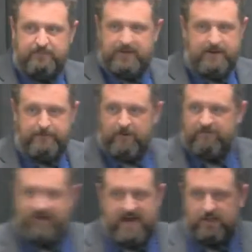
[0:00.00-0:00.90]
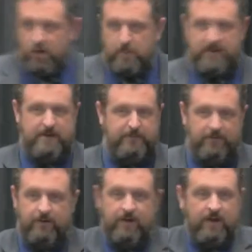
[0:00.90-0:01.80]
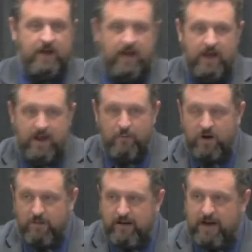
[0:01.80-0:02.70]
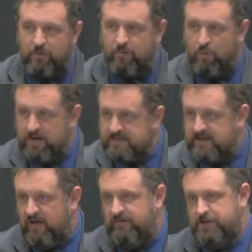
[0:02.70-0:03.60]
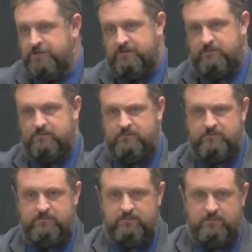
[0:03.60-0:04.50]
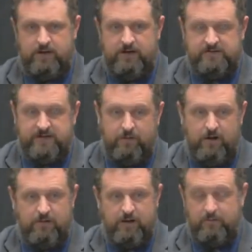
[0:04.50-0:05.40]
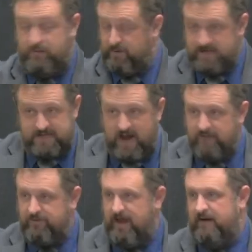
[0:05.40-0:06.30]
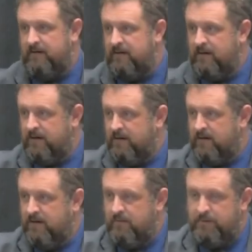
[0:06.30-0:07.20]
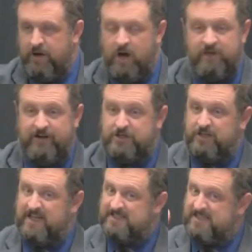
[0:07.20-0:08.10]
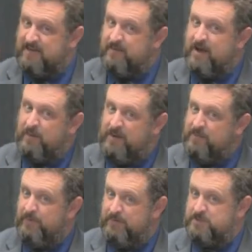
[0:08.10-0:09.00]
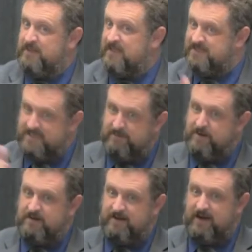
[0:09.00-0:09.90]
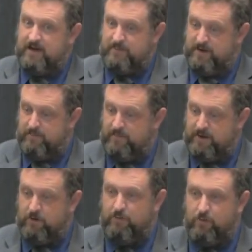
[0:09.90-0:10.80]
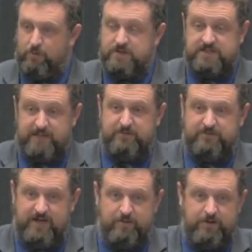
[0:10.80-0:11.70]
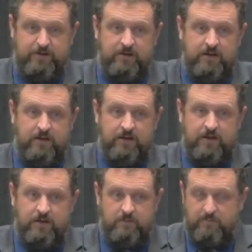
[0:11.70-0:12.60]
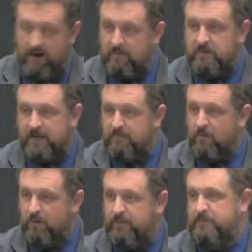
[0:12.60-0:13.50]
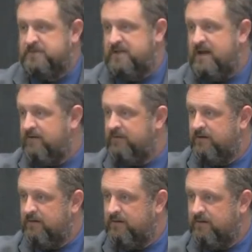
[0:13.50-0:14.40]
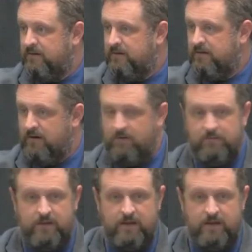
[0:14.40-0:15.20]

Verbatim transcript: people, van load of people, and we'll come back with one salvation. And you're going to say, well, and we praise God for that. But you know, if I took that same amount of people and spent that same amount of time in a, you know, a more receptive neighborhood, you'd probably get more people saved, you know?